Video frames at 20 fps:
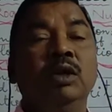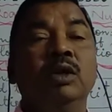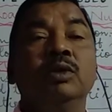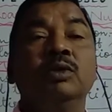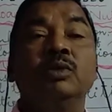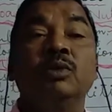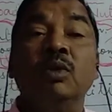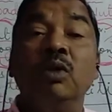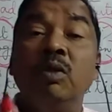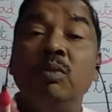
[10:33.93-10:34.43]

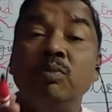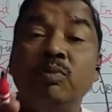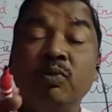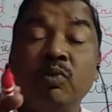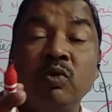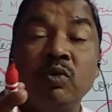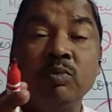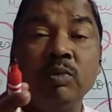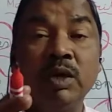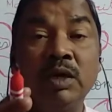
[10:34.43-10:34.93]
Some
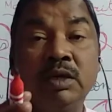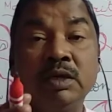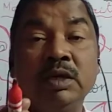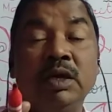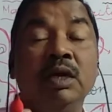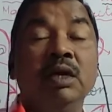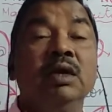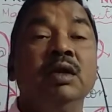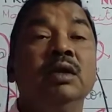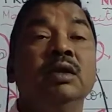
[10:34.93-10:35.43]
food
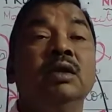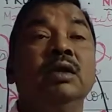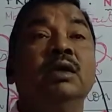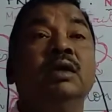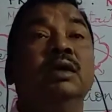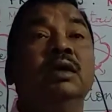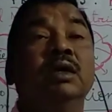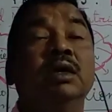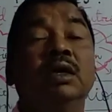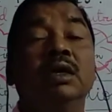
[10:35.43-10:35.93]
material
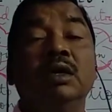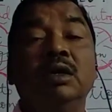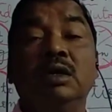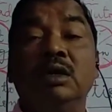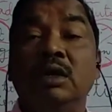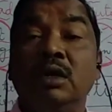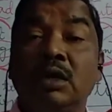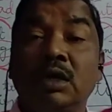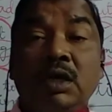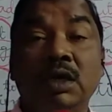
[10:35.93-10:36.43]
are
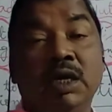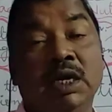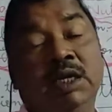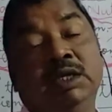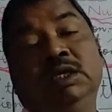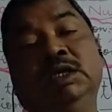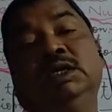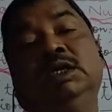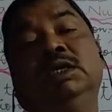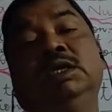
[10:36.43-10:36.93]
not
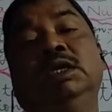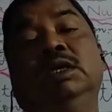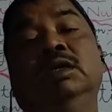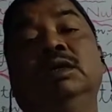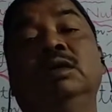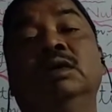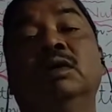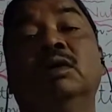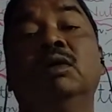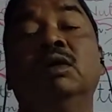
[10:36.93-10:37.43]
digested
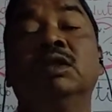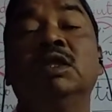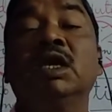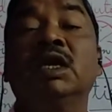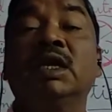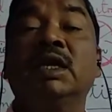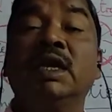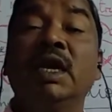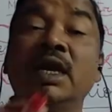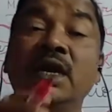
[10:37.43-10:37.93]
or
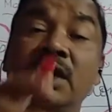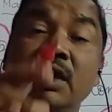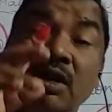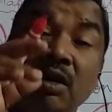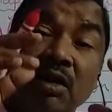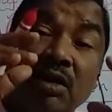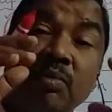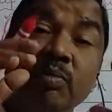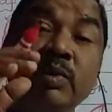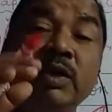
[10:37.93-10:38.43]
they
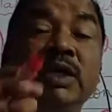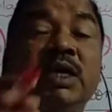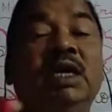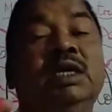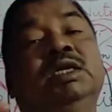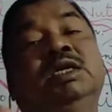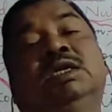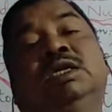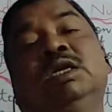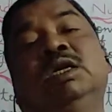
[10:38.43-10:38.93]
cannot be
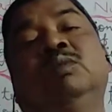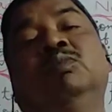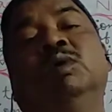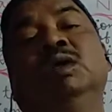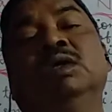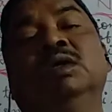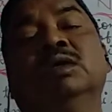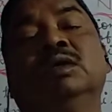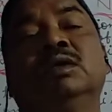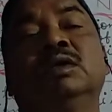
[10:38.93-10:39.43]
digested
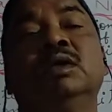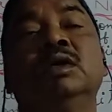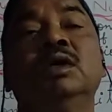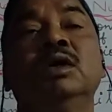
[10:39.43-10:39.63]
by us.